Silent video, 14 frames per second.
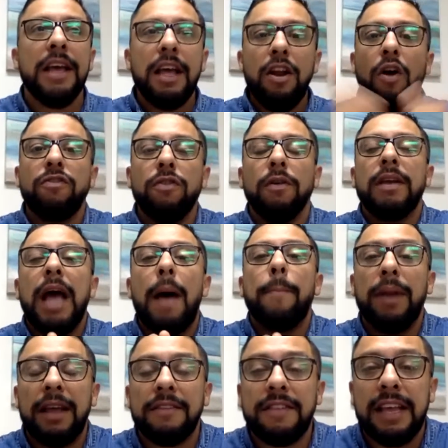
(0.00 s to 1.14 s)
And also, God
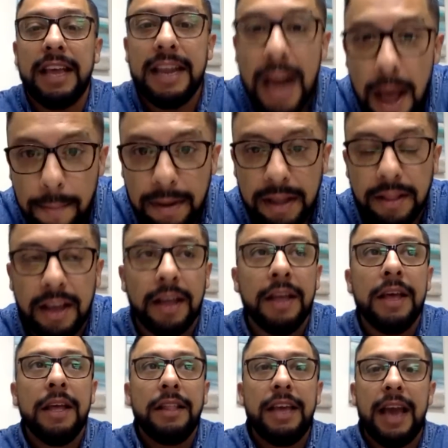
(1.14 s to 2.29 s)
bless the INAMI,
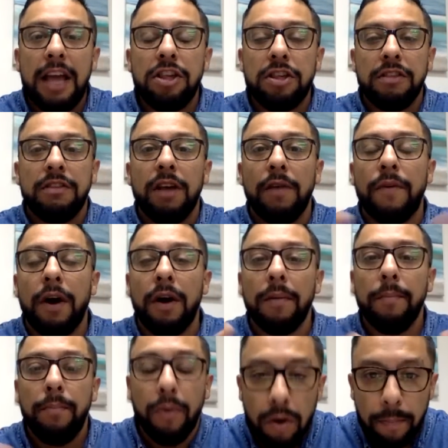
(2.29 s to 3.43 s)
the agents of our
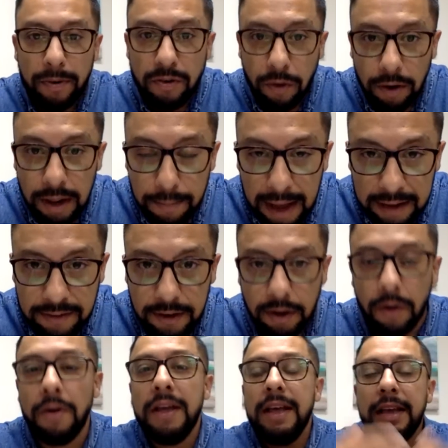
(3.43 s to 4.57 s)
Border Patrol in
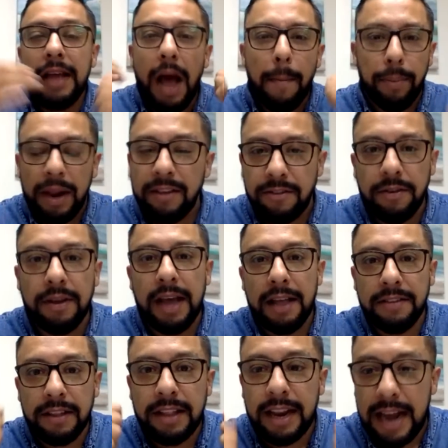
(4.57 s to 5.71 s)
Mexico. God bless you
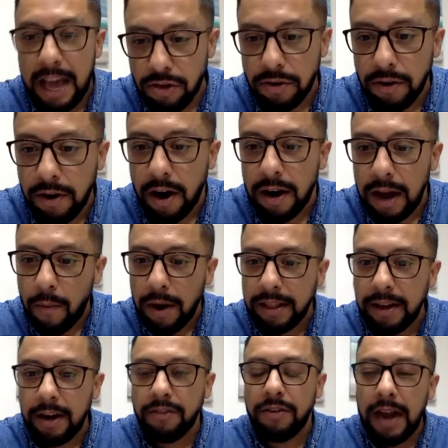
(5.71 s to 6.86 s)
guys in the National Guard, la
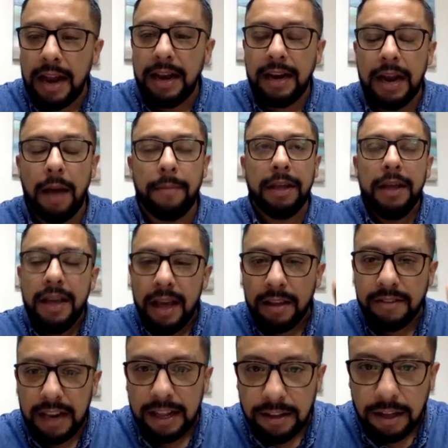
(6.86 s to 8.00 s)
Guardia Nacional y INAMI.
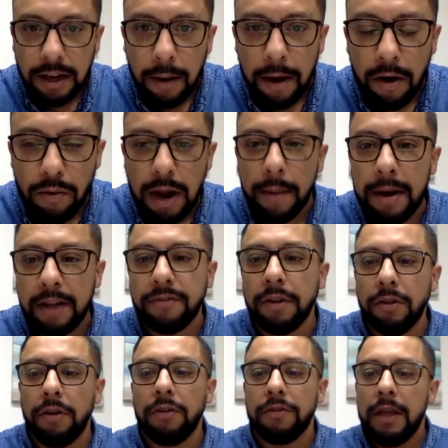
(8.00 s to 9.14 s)
Excelente trabajo. Un abrazo a
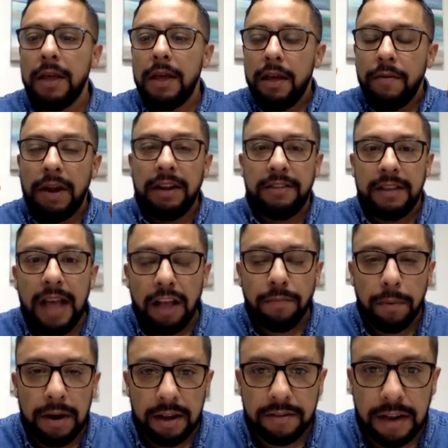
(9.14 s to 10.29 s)
todos. Felicidades
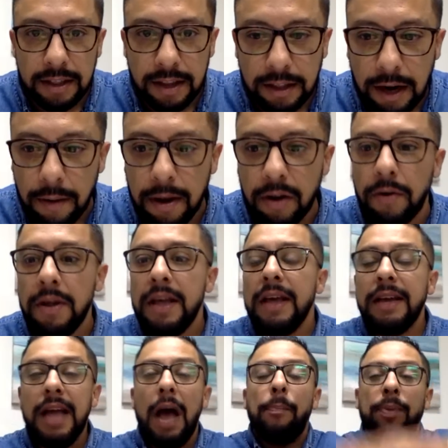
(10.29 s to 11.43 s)
por el excelente trabajo.
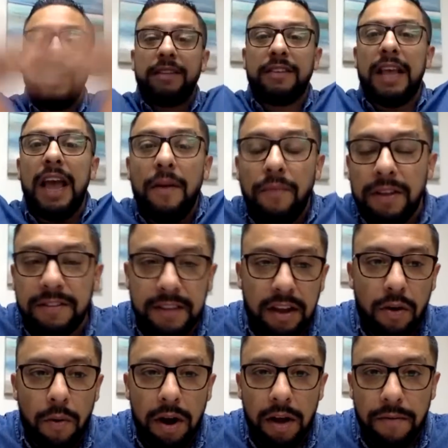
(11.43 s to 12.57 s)
God bless every
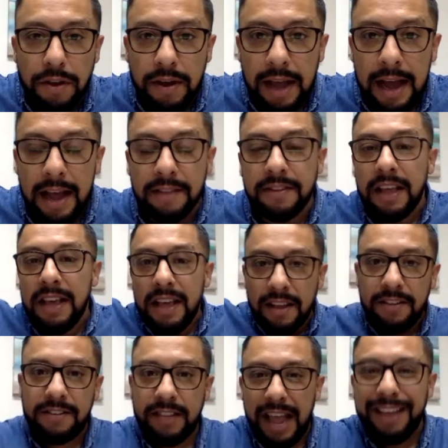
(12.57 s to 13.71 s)
single one of you guys.
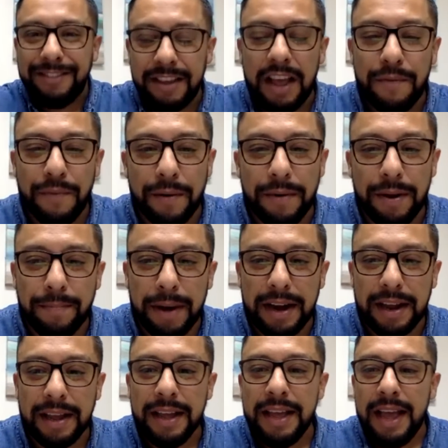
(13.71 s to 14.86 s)
Stay safe,
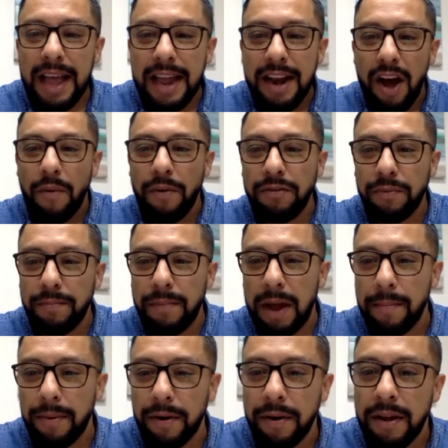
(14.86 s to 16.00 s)
everybody. And always
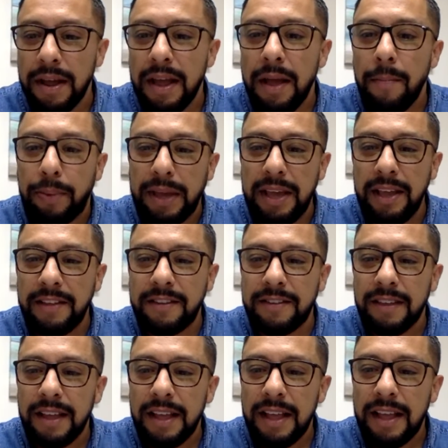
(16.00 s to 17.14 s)
remember, peace
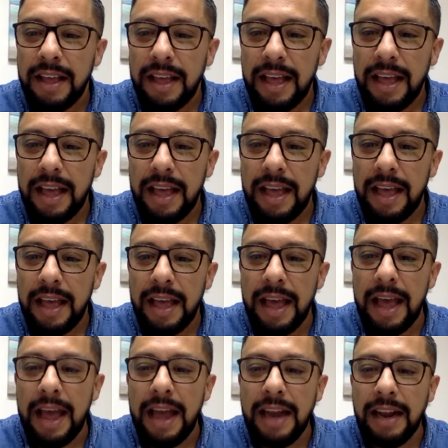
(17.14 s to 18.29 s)

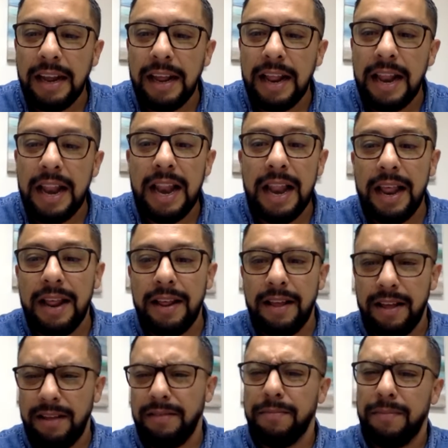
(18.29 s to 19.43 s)
and
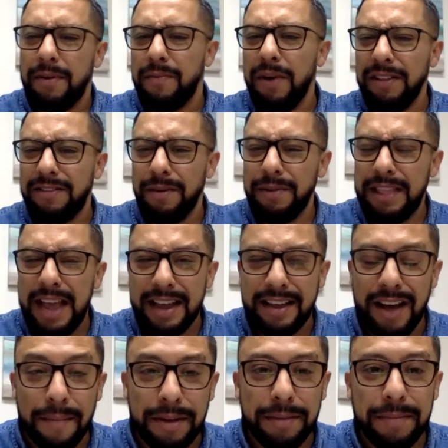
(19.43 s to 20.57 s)
what's up with that
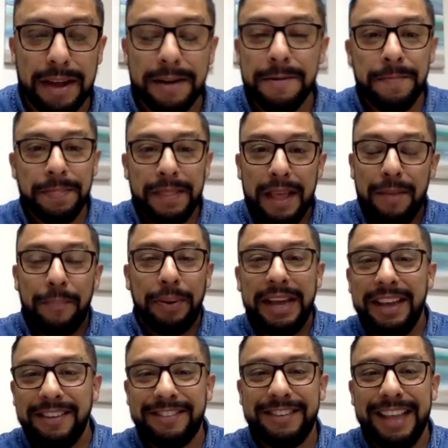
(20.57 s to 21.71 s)
comment, man?
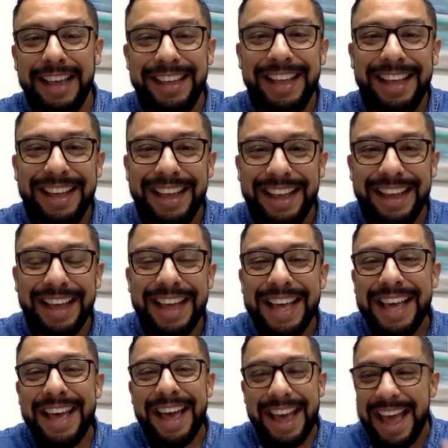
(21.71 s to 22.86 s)
Peace
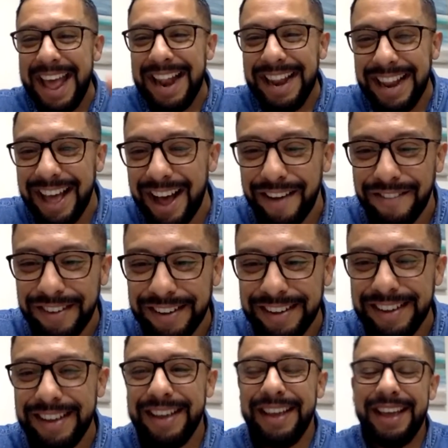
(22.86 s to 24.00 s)
and love.
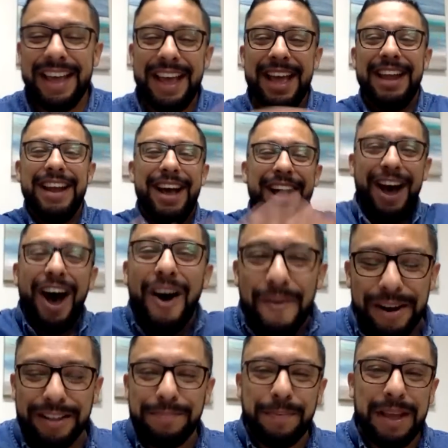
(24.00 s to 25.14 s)
And
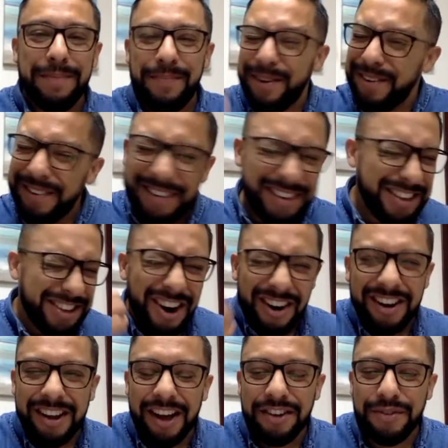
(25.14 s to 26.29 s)
always, people,
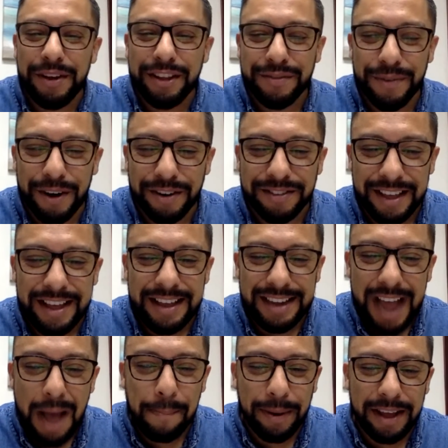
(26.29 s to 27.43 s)
your country is first.
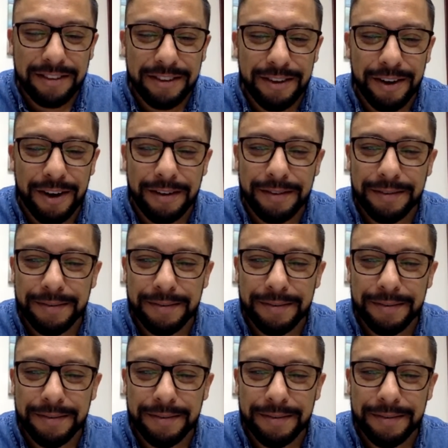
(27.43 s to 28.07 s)
God bless you all.